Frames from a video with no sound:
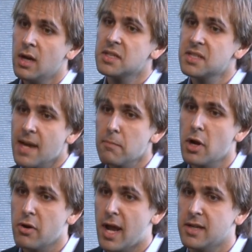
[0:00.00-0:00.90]
a step
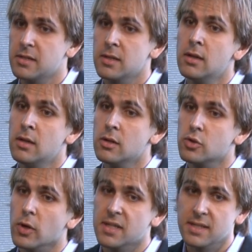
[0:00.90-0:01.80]
known as
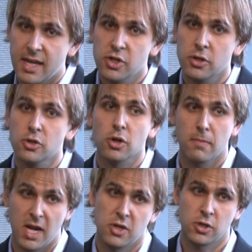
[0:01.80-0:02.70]
translation
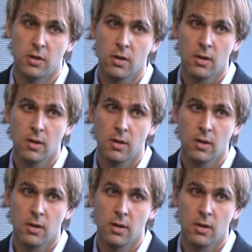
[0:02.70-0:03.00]
termination.